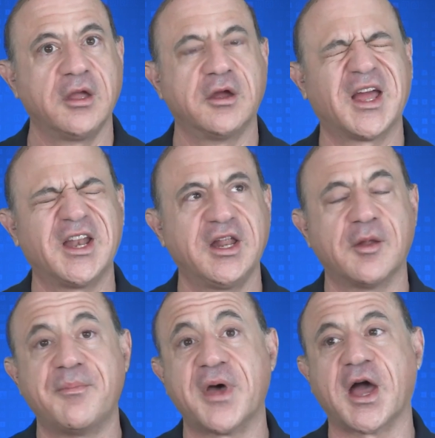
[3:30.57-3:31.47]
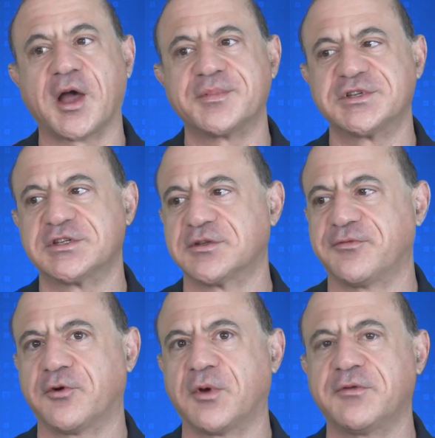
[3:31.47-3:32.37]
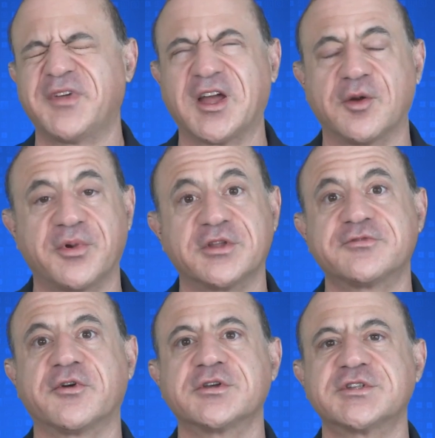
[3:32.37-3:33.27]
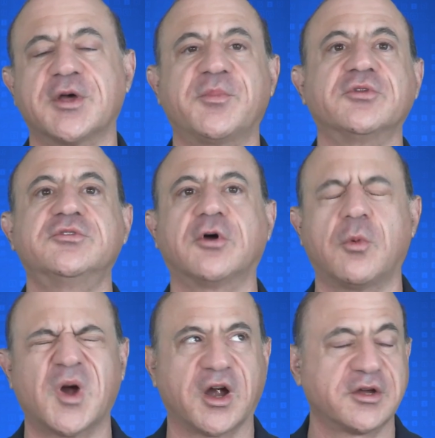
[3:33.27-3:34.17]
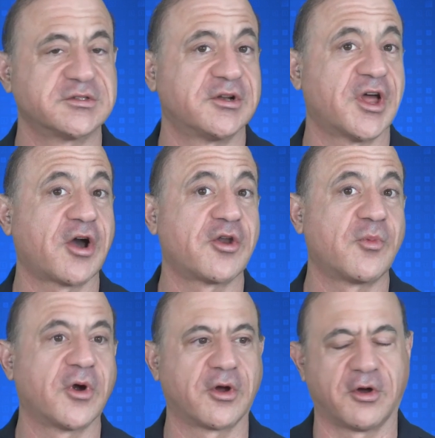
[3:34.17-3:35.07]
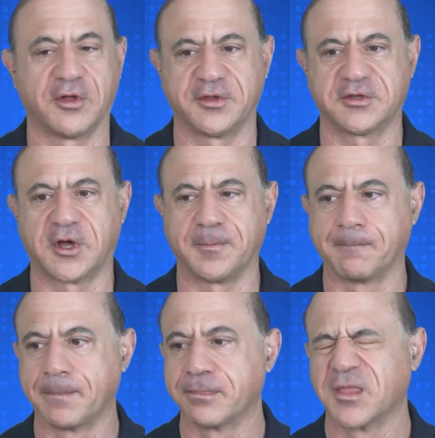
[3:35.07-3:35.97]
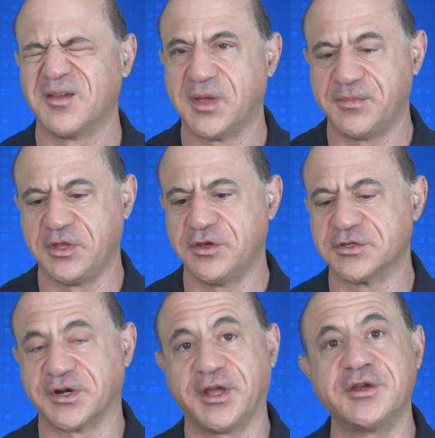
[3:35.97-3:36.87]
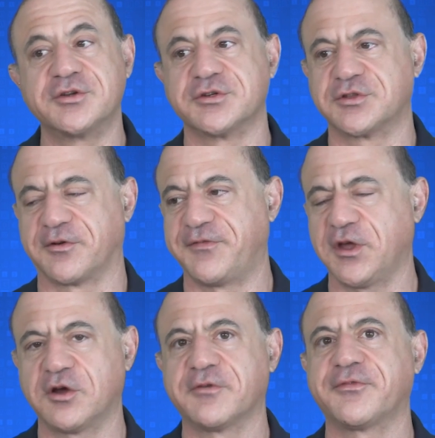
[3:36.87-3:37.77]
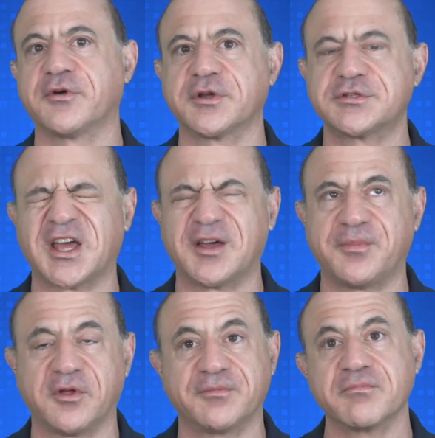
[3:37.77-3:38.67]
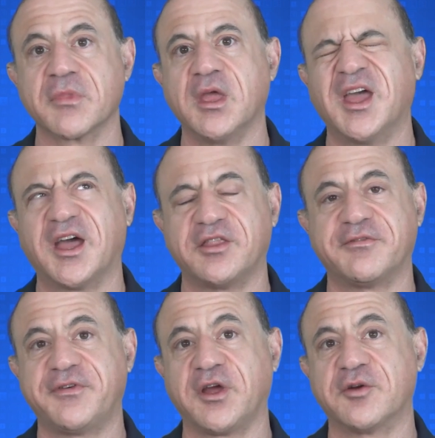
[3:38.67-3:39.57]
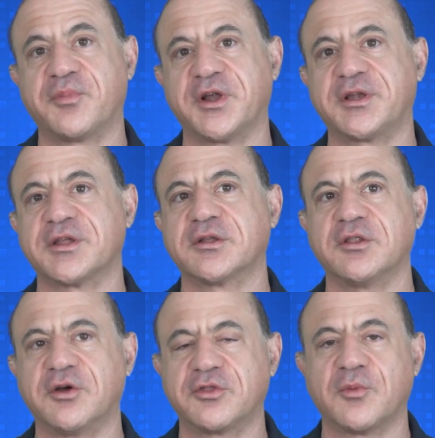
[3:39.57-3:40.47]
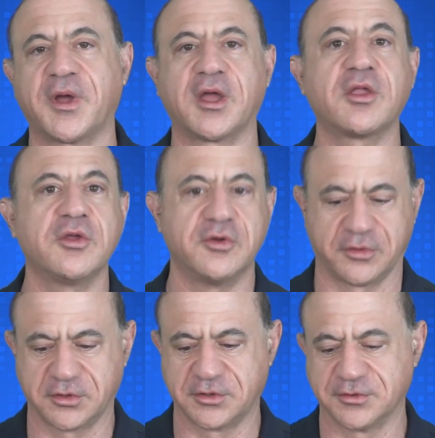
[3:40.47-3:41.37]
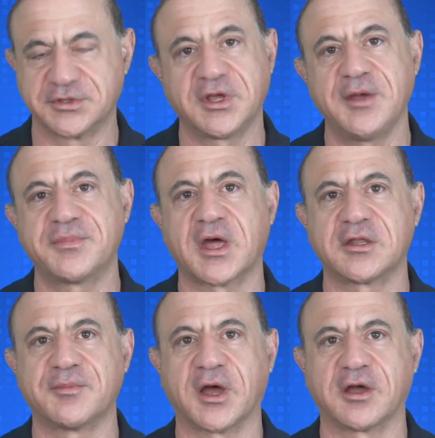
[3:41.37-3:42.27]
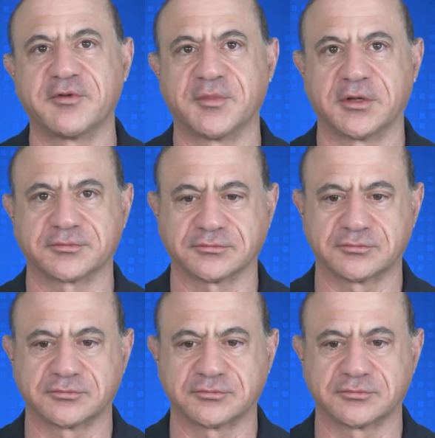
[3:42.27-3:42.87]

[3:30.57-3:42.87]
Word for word: you're going to need a backup system for when fingerprints, for example, don't work because they're not going to work all the time. Maybe the user injures their finger, for example, and the fingerprint doesn't look the way it used to. So keep that in the back of your mind.